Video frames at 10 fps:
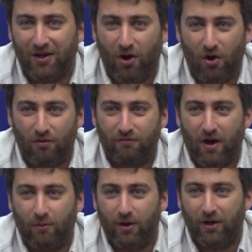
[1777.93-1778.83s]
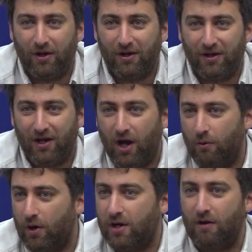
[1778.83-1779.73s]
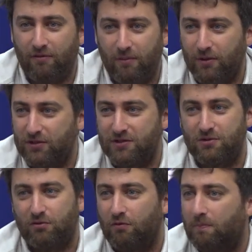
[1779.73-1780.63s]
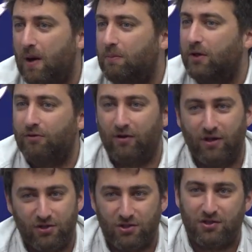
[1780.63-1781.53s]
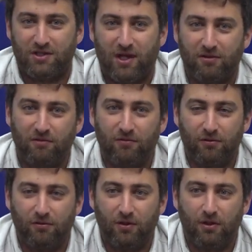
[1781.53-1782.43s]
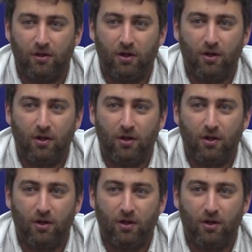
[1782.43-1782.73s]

of our government's sort of public relations activity